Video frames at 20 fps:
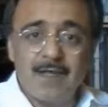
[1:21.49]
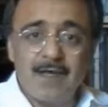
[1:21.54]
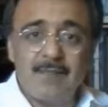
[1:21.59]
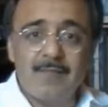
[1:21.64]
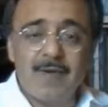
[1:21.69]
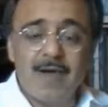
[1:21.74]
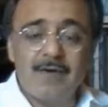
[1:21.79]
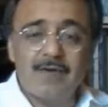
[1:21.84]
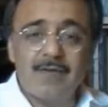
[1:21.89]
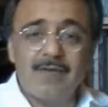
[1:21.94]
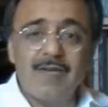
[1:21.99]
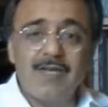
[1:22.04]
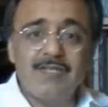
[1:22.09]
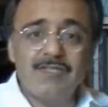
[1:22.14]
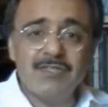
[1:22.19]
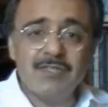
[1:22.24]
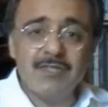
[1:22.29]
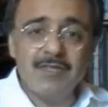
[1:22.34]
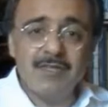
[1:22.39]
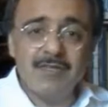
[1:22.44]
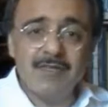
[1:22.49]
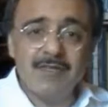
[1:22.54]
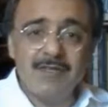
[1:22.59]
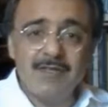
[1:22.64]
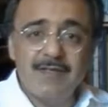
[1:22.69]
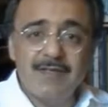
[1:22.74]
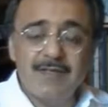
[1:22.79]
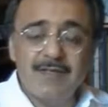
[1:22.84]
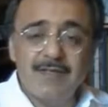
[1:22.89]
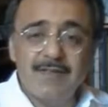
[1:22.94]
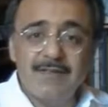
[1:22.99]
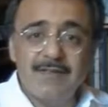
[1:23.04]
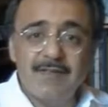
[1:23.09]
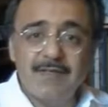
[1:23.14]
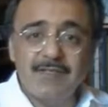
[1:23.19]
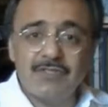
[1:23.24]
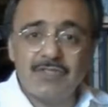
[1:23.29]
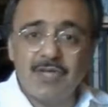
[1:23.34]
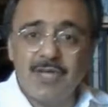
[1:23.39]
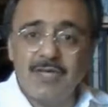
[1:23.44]
about an engineer
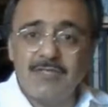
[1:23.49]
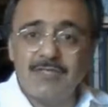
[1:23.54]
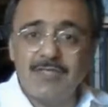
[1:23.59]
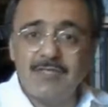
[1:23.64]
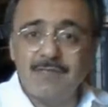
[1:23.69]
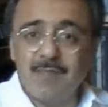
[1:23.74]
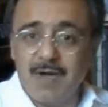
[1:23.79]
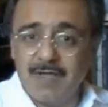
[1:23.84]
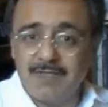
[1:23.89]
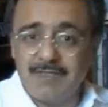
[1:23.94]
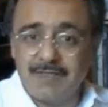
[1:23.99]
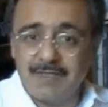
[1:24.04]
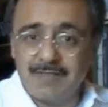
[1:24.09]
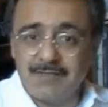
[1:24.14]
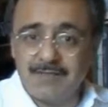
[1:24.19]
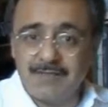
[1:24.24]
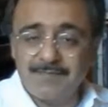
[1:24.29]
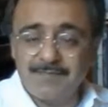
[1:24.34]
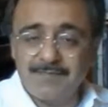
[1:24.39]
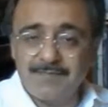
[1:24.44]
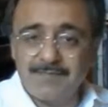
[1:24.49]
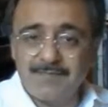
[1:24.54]
that changed his bicycle.